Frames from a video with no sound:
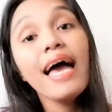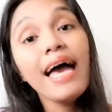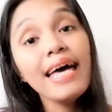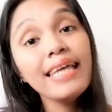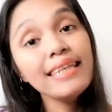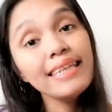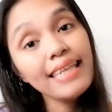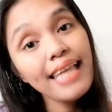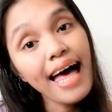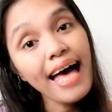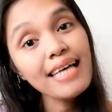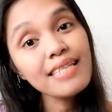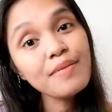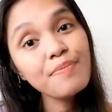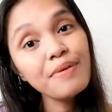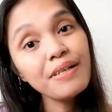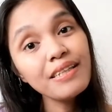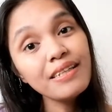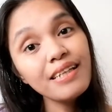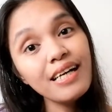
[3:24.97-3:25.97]
And
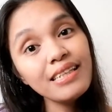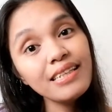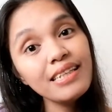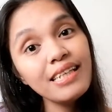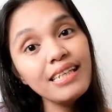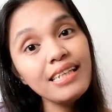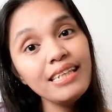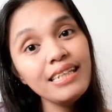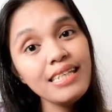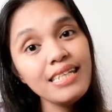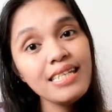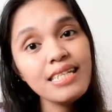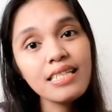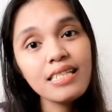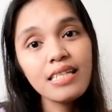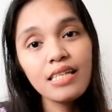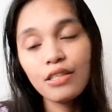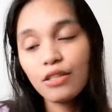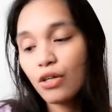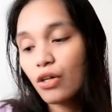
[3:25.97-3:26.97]
last but not the
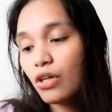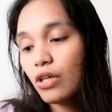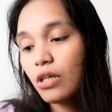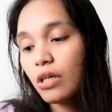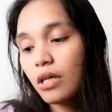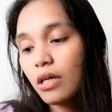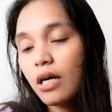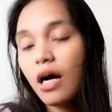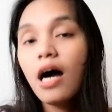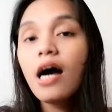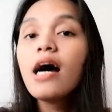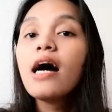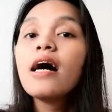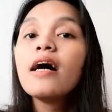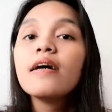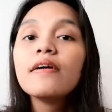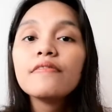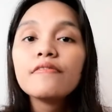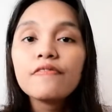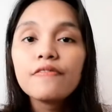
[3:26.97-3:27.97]
least, itong
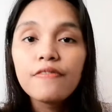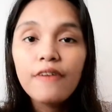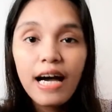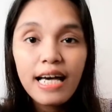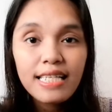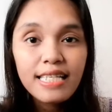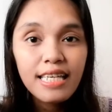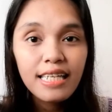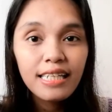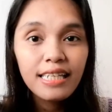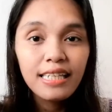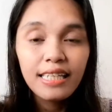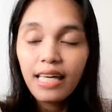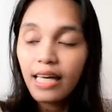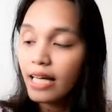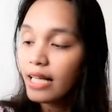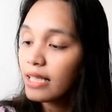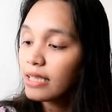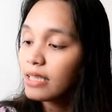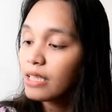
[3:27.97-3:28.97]
Vaseline
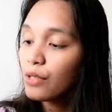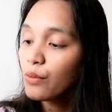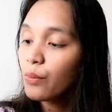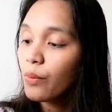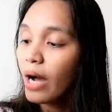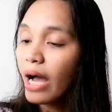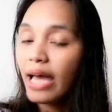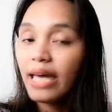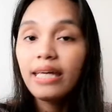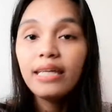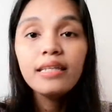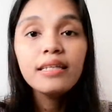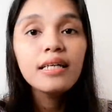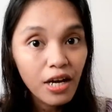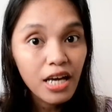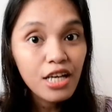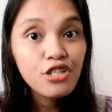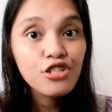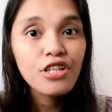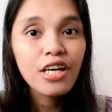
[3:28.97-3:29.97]
Healthy White
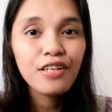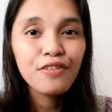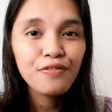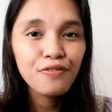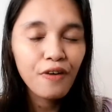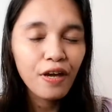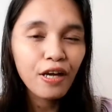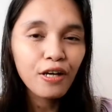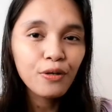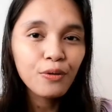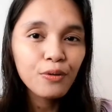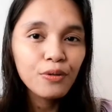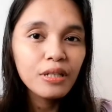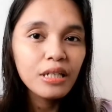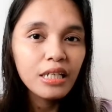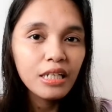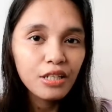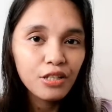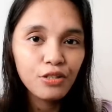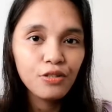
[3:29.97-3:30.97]
Fresh and Fair
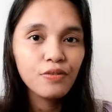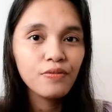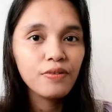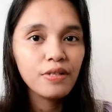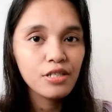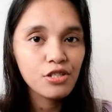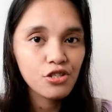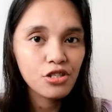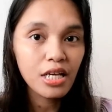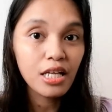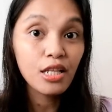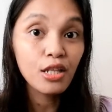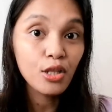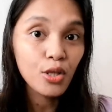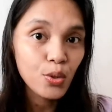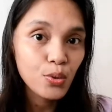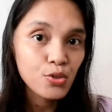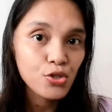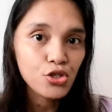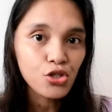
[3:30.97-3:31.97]
Cooling UV Gel
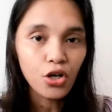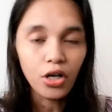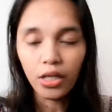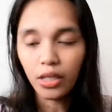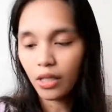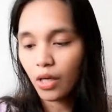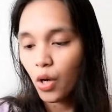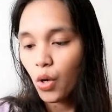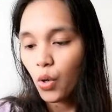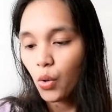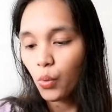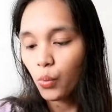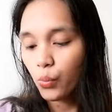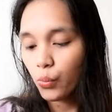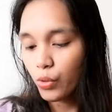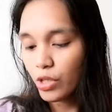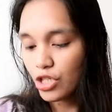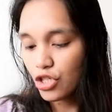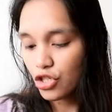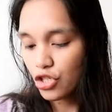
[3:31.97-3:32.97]
Lotion
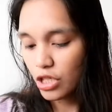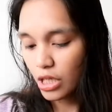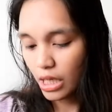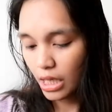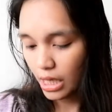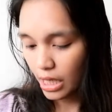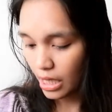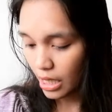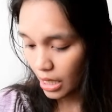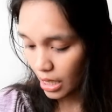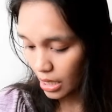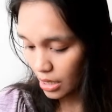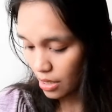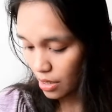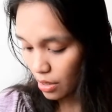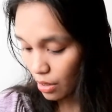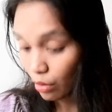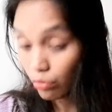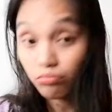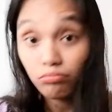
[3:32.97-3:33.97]
which
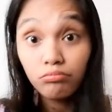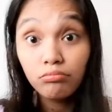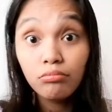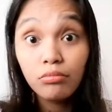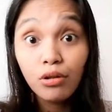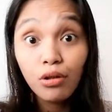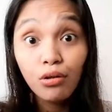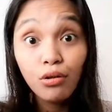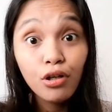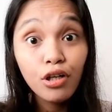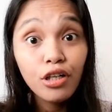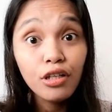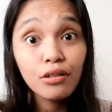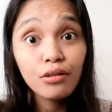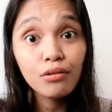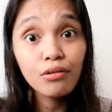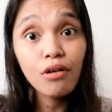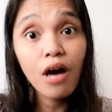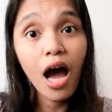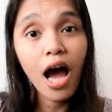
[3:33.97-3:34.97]
is
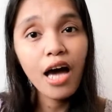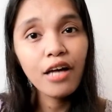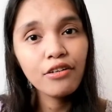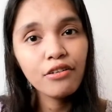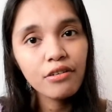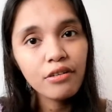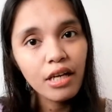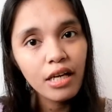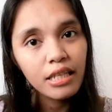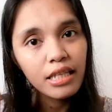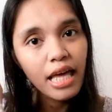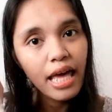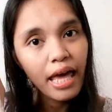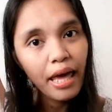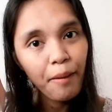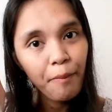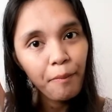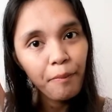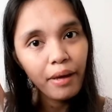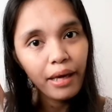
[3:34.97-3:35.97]
200
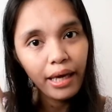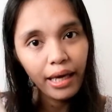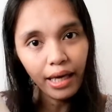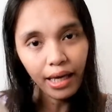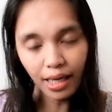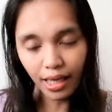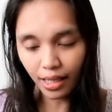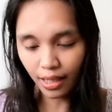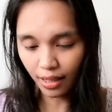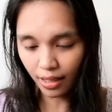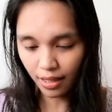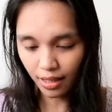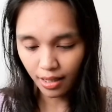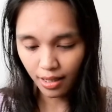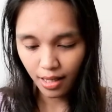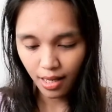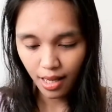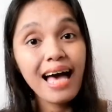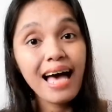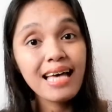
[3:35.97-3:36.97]
ml!
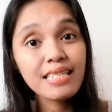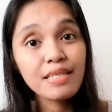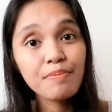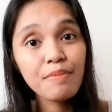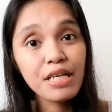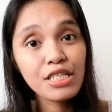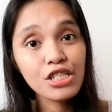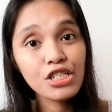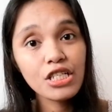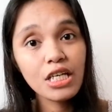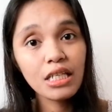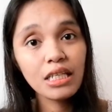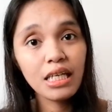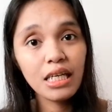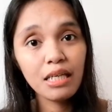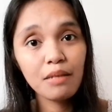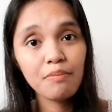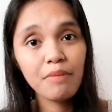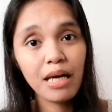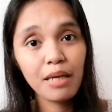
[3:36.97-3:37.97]
As mentioned
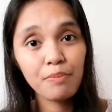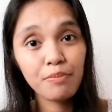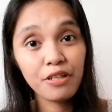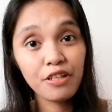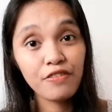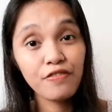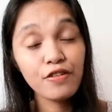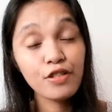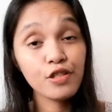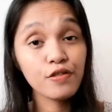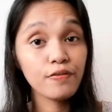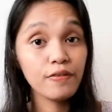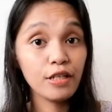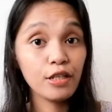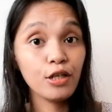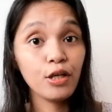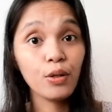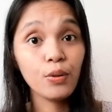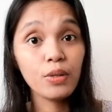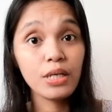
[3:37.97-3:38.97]
in my previous
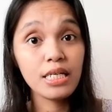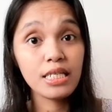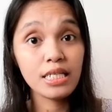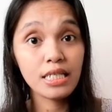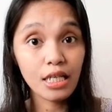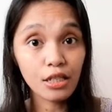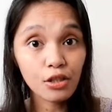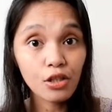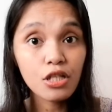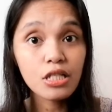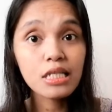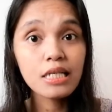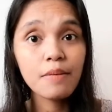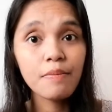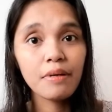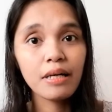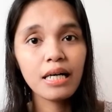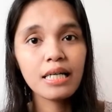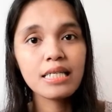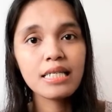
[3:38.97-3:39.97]
video, isa to
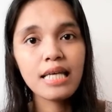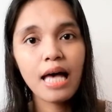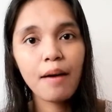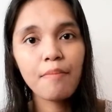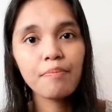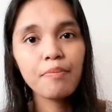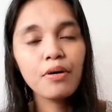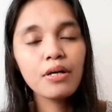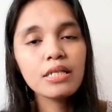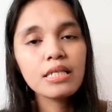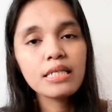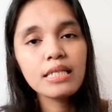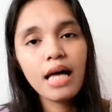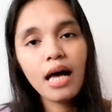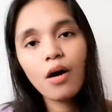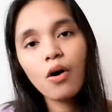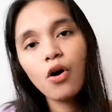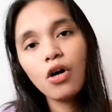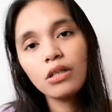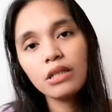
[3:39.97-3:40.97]
sa mga samples
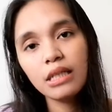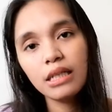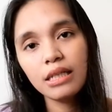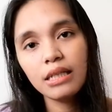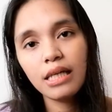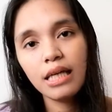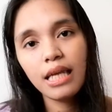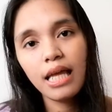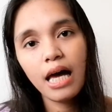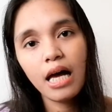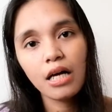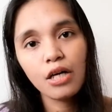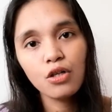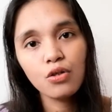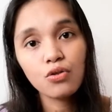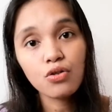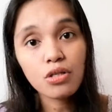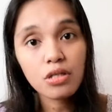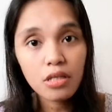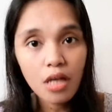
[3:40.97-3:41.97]
na konti na lang
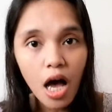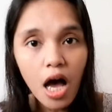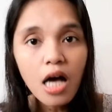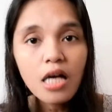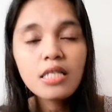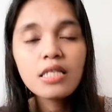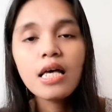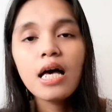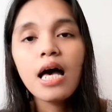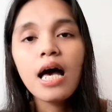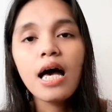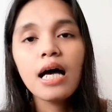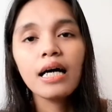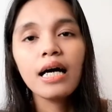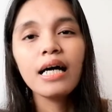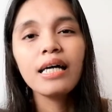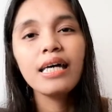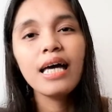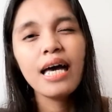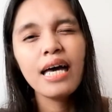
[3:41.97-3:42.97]
yung stocks.
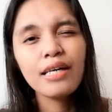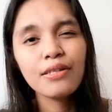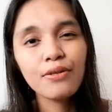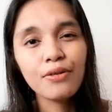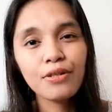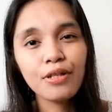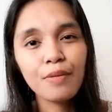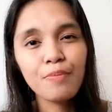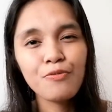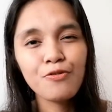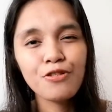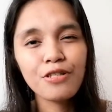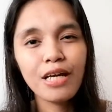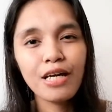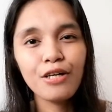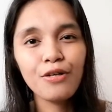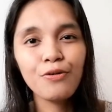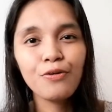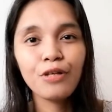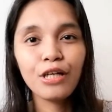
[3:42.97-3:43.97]
Kaya ito na
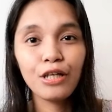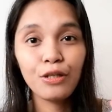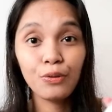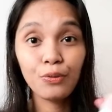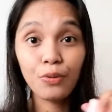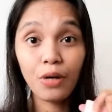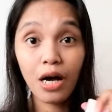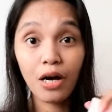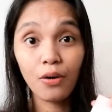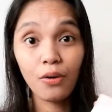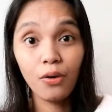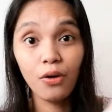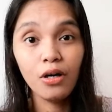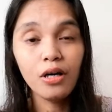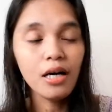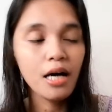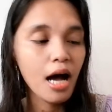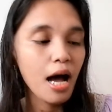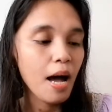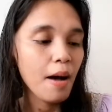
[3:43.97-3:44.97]
muna yung kinuha
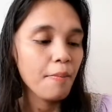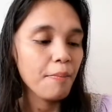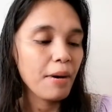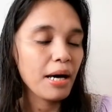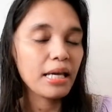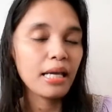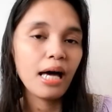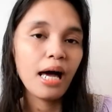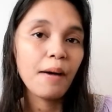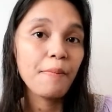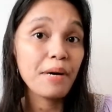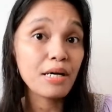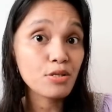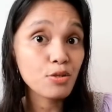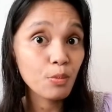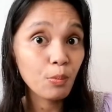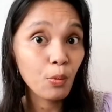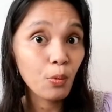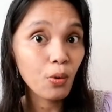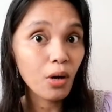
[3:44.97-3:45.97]
ko para
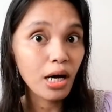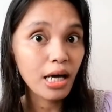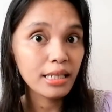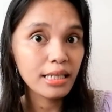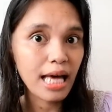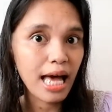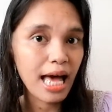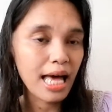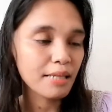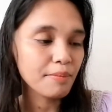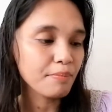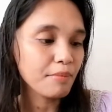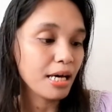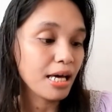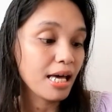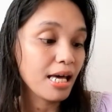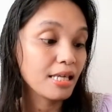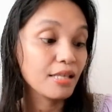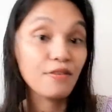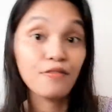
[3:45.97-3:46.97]
masubukan at
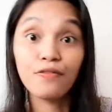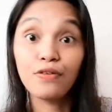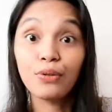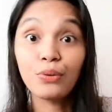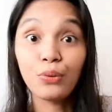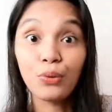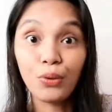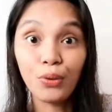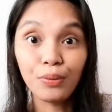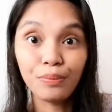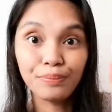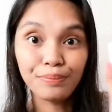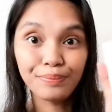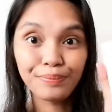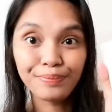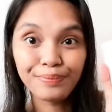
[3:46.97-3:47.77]
ma-review ko.